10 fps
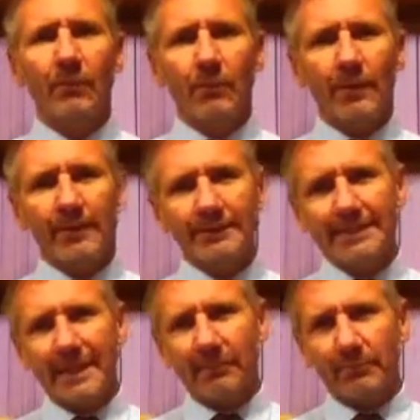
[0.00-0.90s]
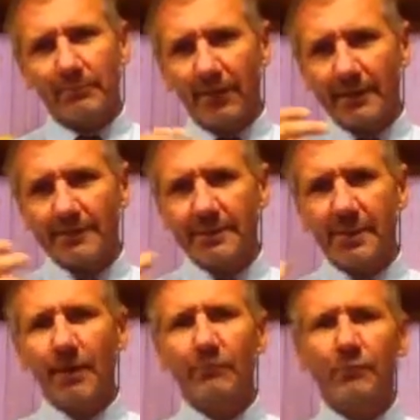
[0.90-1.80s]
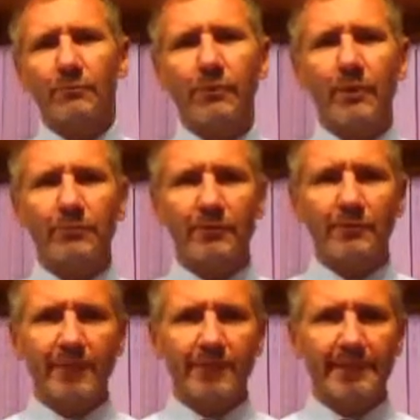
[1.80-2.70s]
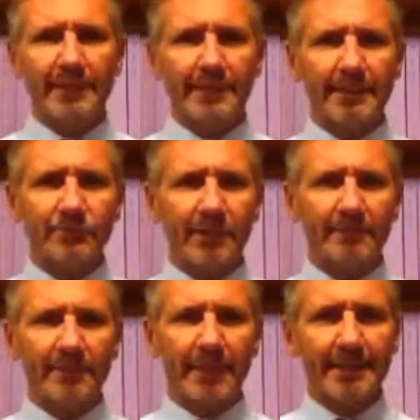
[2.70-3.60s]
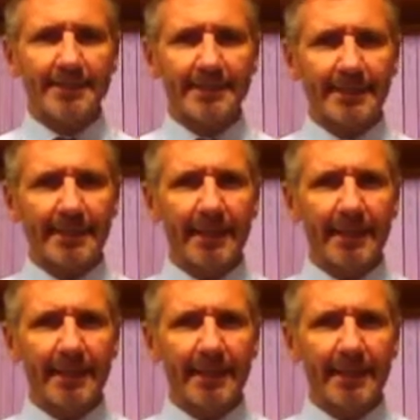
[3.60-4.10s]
which now provides a more appropriate remedy in entrapment cases